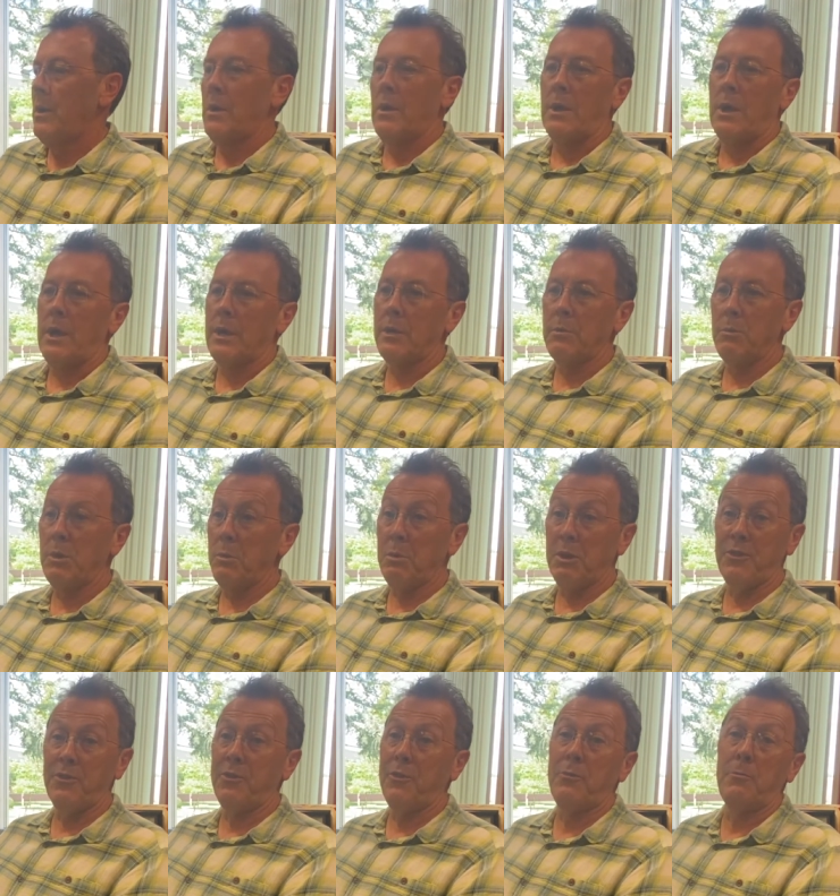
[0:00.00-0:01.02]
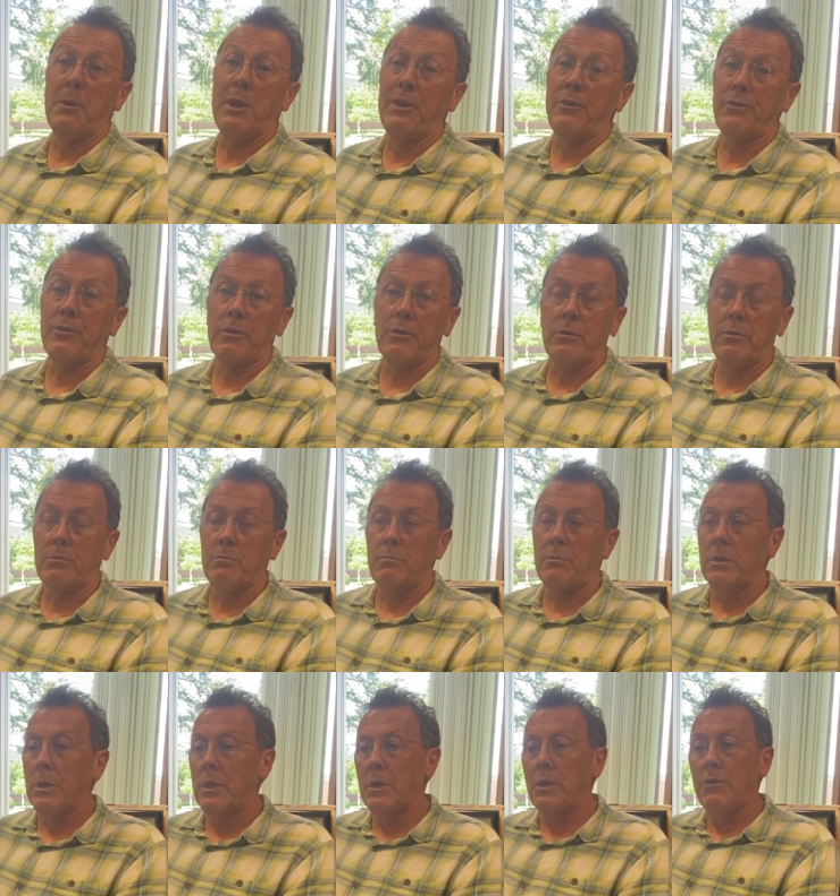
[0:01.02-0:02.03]
I can be a business major and
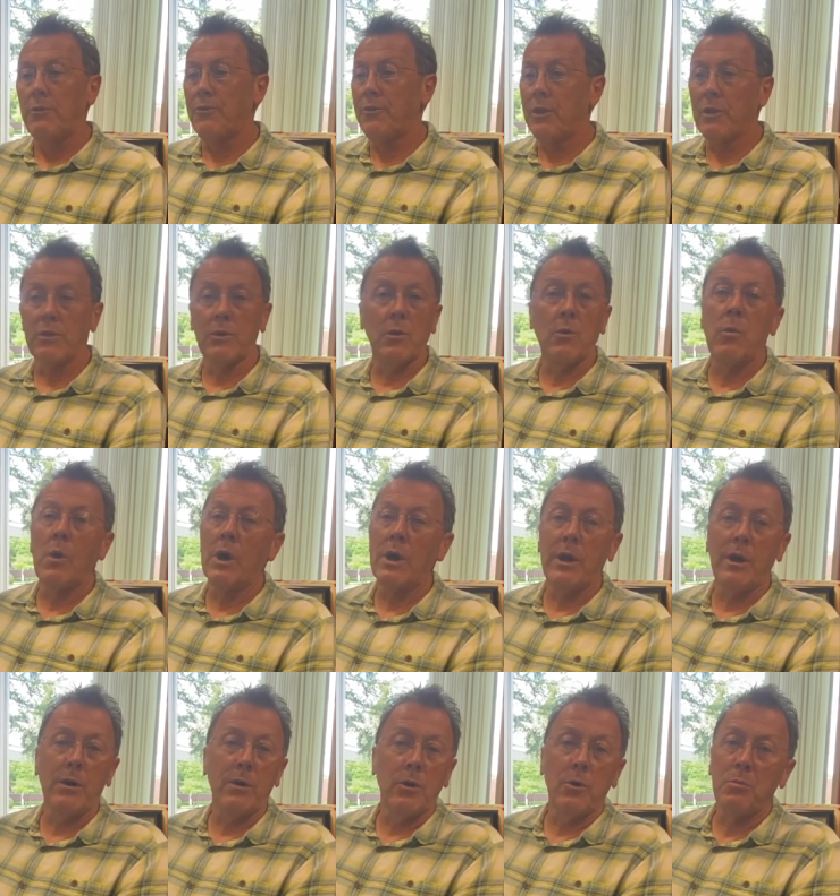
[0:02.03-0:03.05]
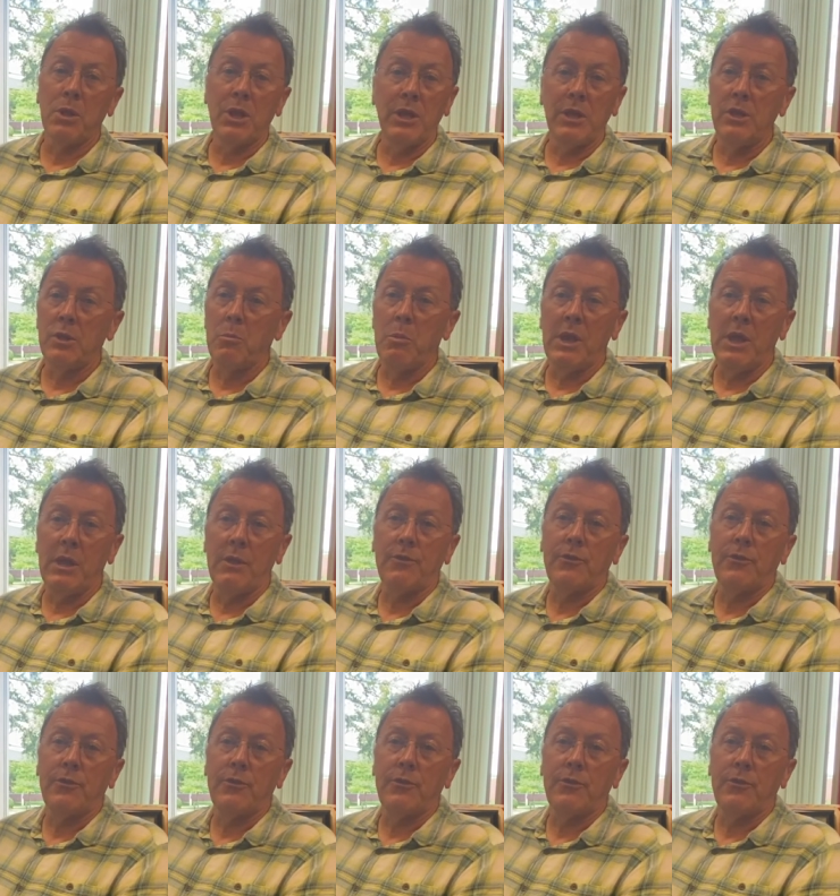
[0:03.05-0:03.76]
sing in the choir or play in the band.